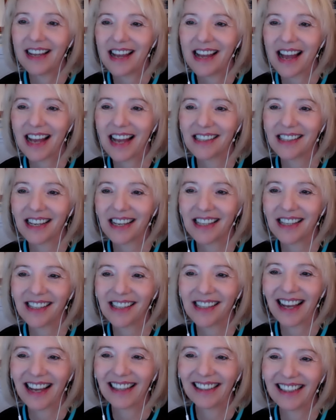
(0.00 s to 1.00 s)
As I
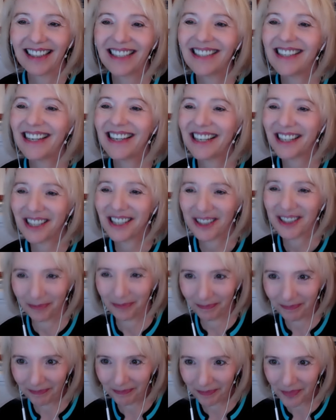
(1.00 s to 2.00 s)
sat listening to,
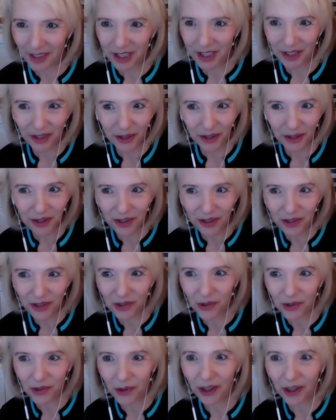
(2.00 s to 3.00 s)
to Susan's
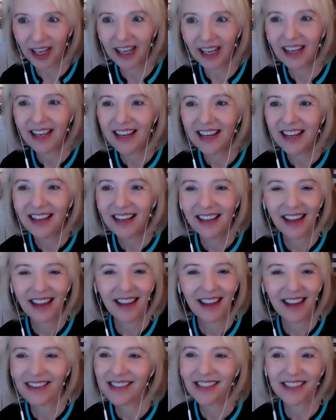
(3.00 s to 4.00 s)
story
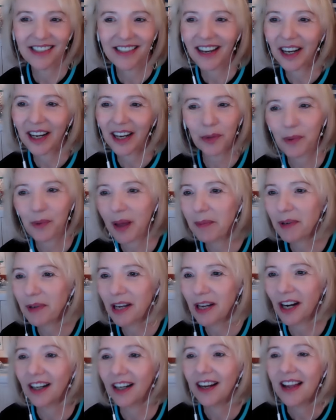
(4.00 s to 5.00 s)
and this entire
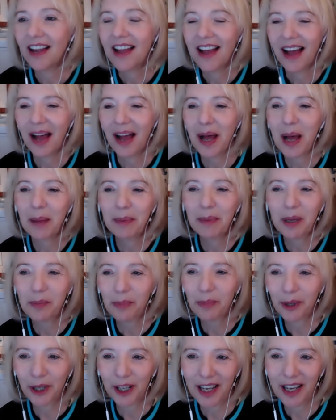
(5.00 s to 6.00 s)
webinar, a
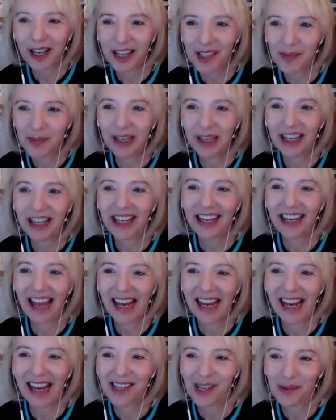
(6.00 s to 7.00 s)
hummingbird has been
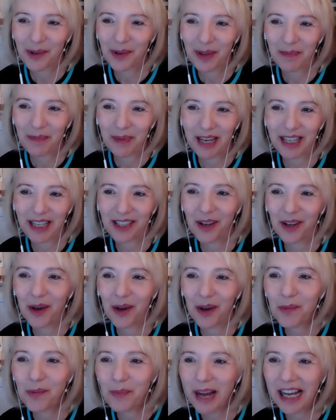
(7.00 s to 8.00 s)
engaging with me,
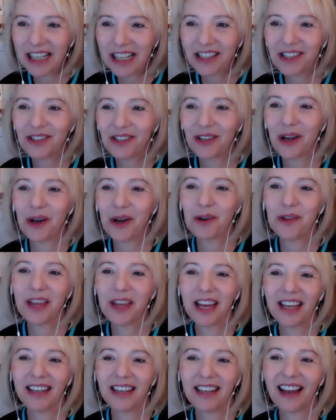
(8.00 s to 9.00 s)
so much so
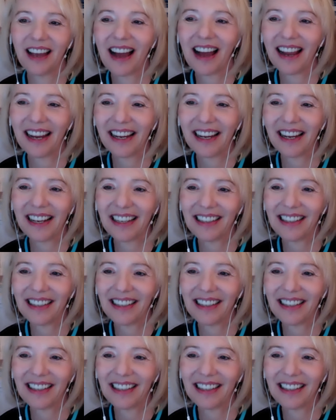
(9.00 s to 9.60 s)
that I